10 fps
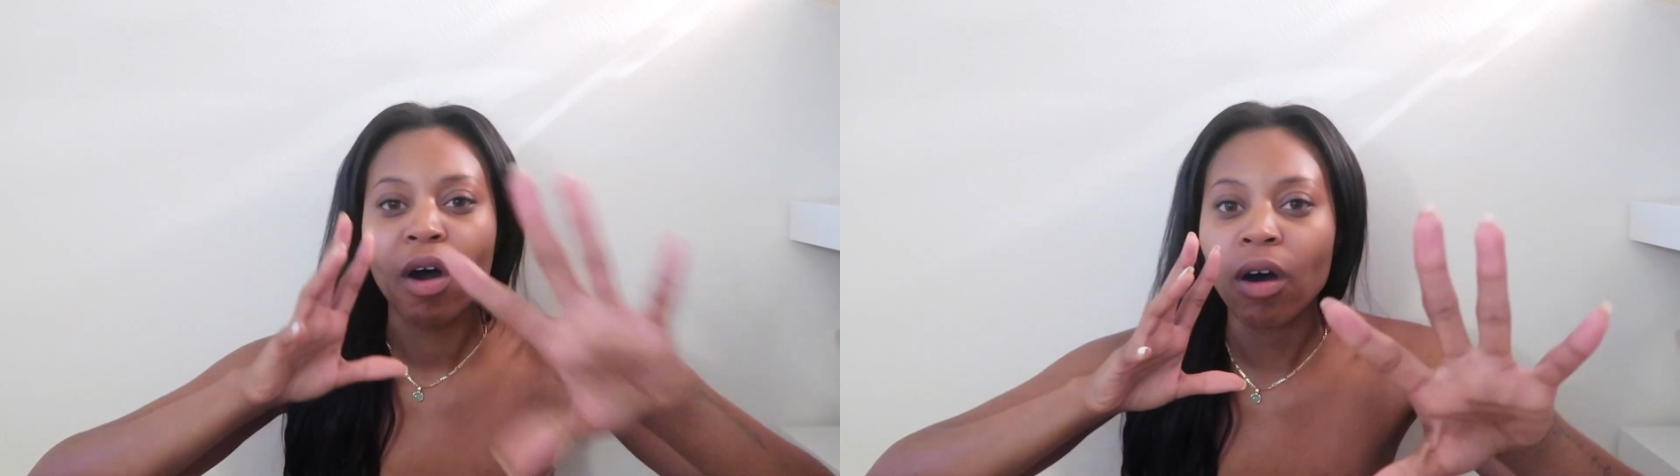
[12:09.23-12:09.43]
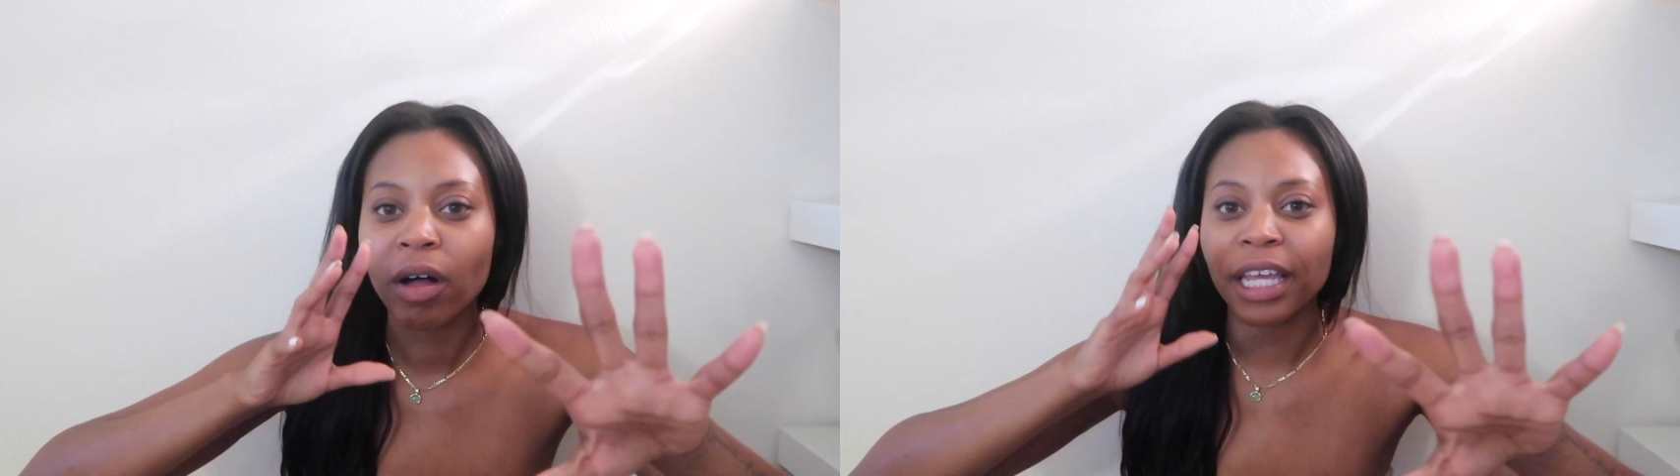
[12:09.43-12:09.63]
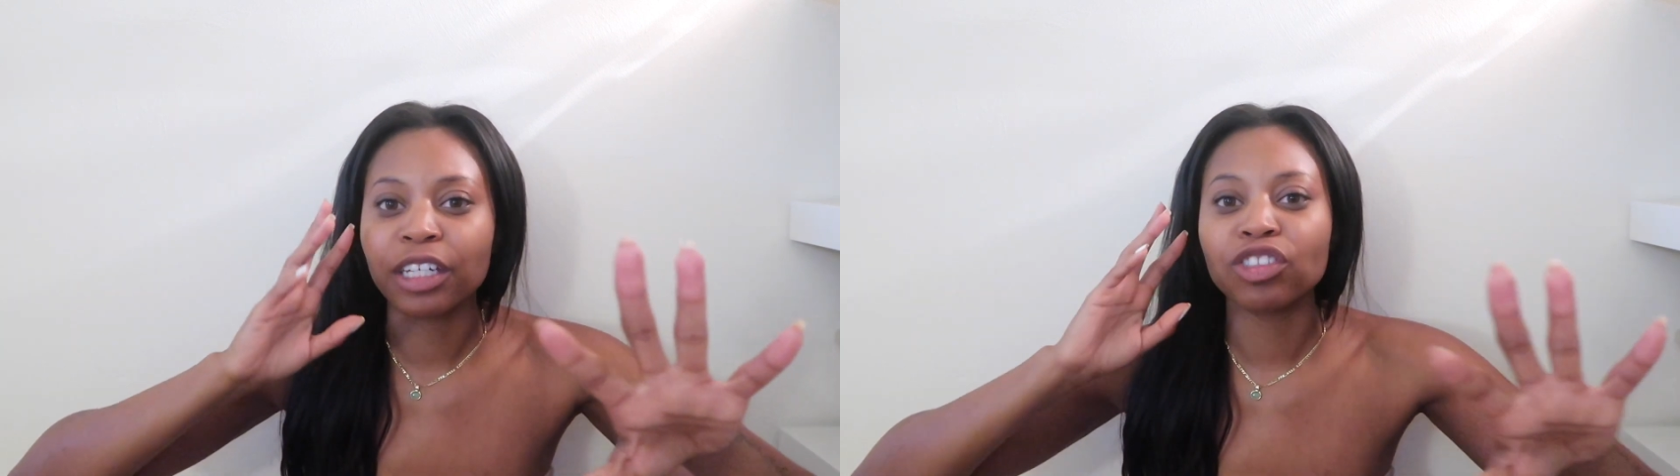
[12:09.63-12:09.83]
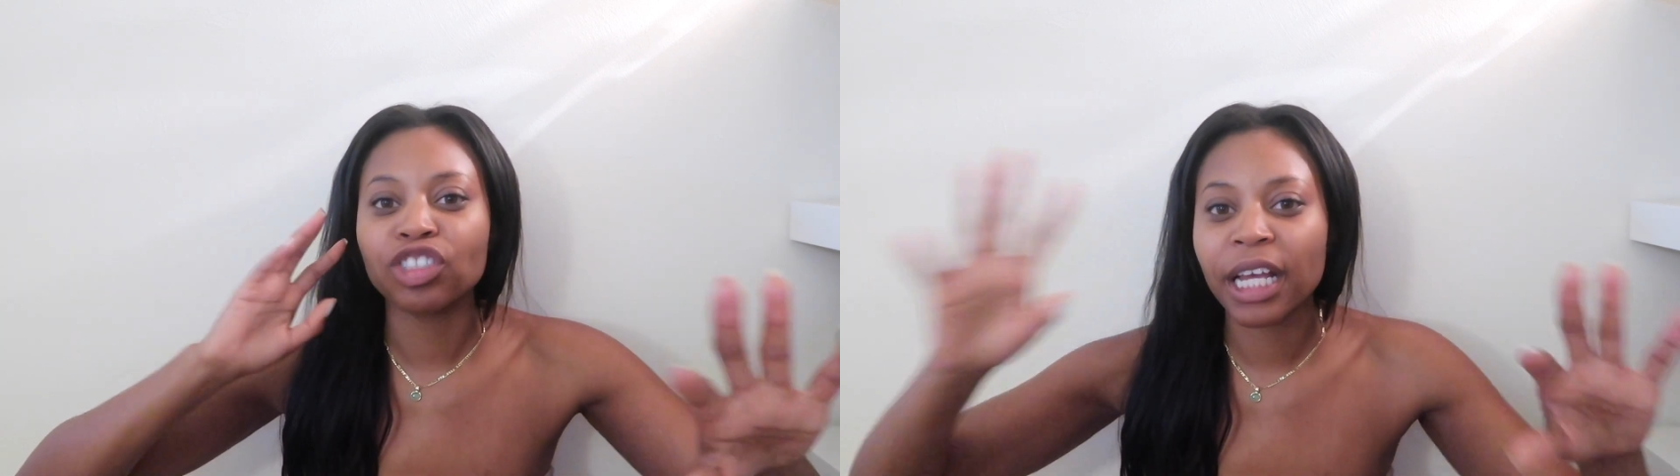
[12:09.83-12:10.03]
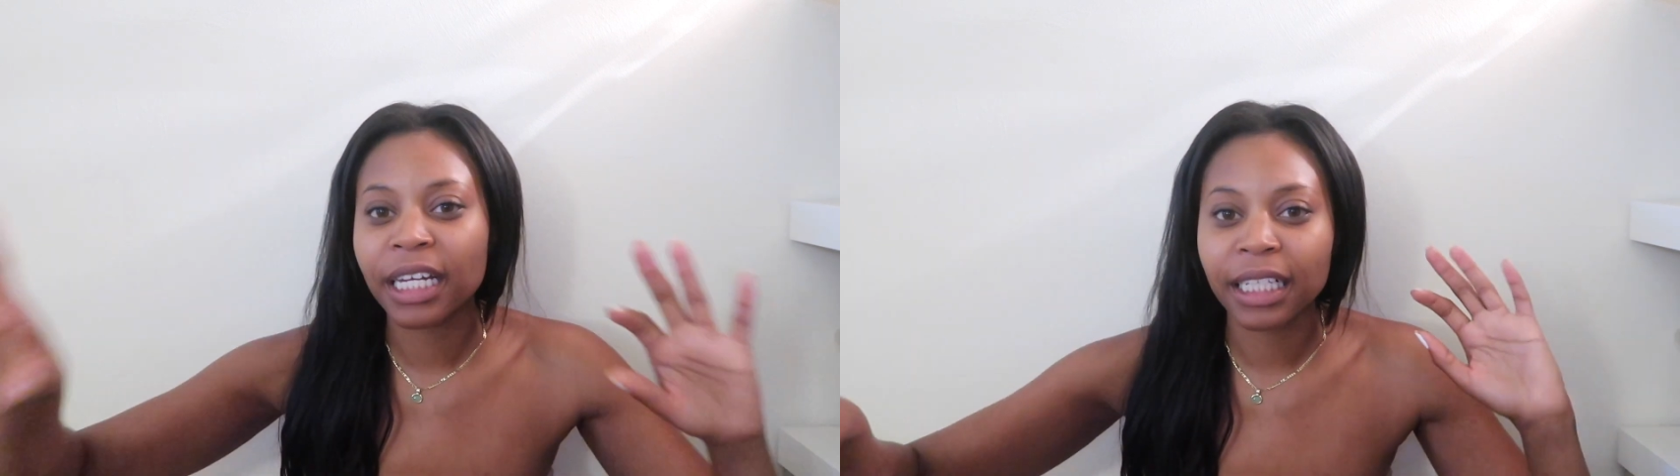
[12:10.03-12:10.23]
all
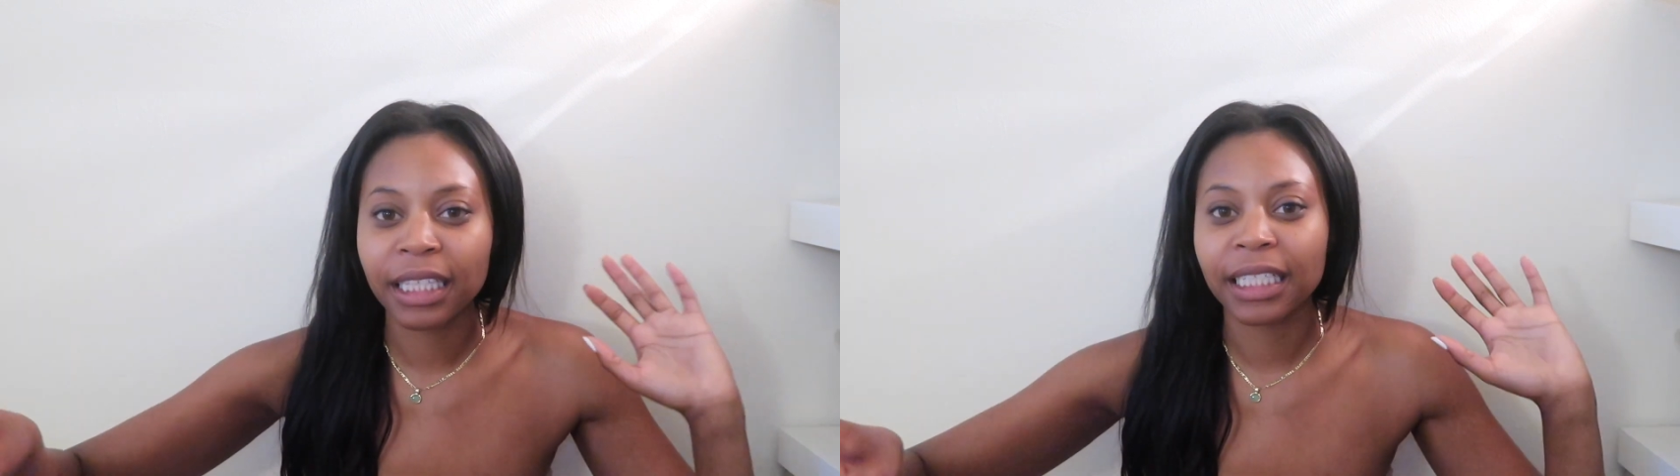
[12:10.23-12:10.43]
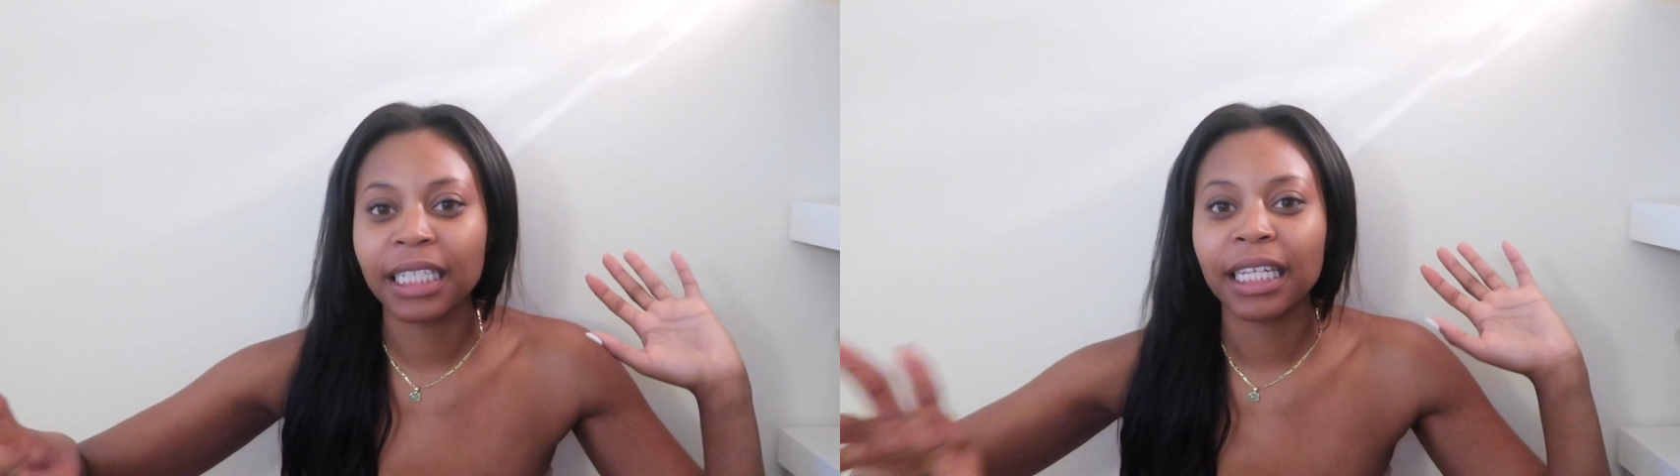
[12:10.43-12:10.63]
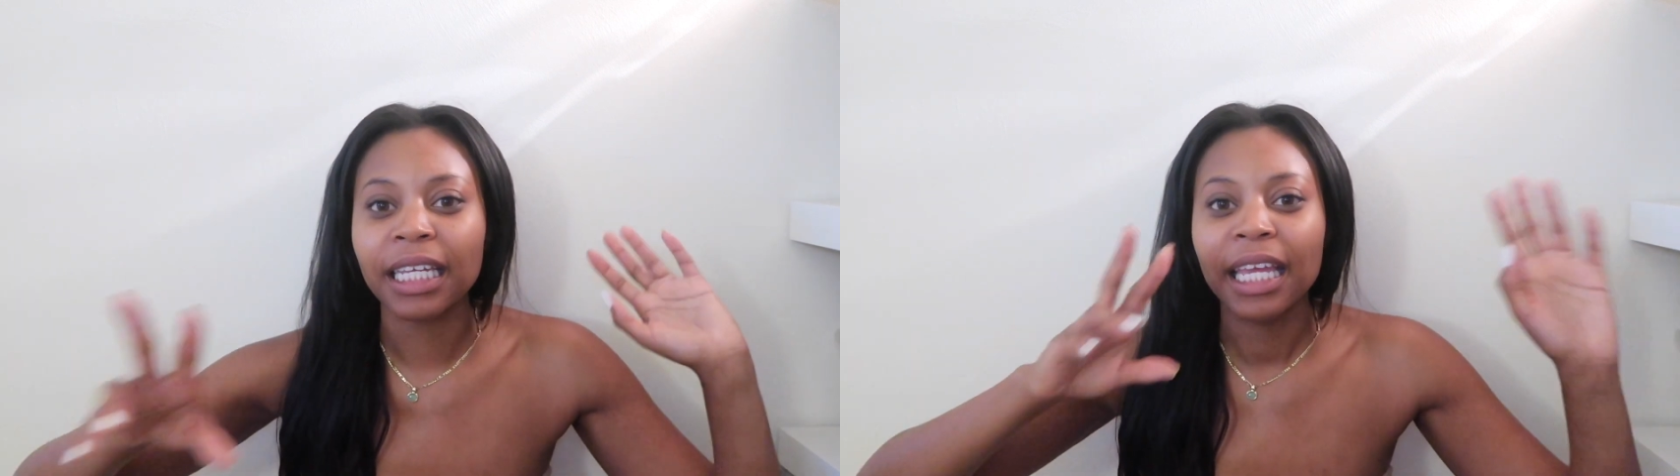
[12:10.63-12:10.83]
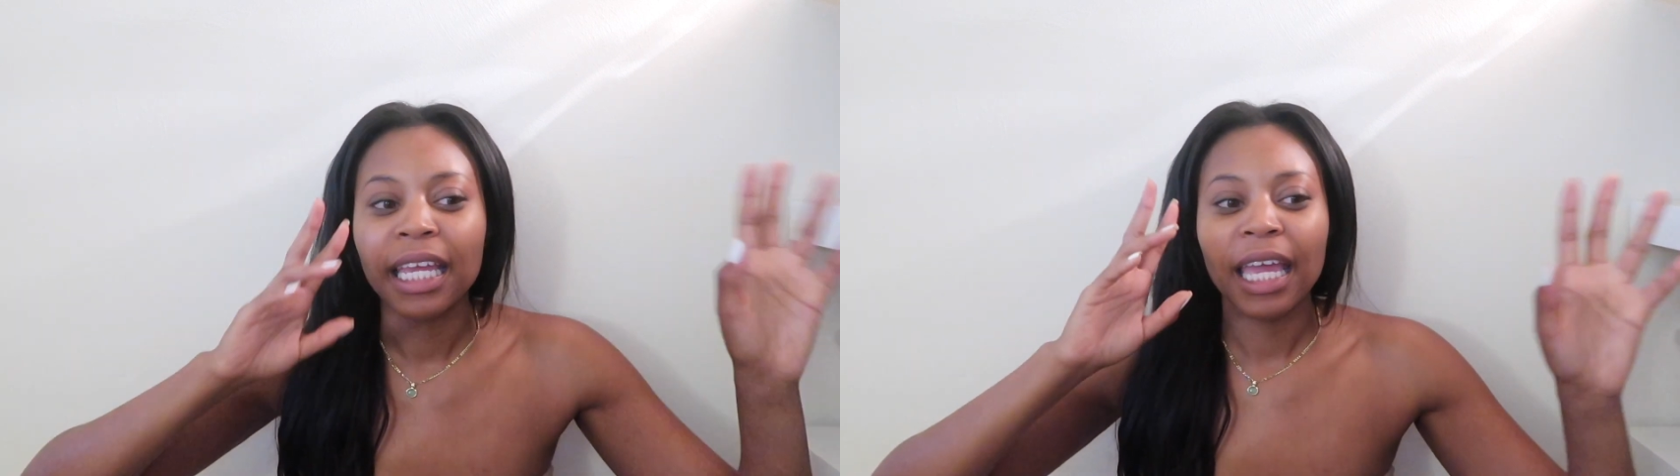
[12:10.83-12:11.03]
energetically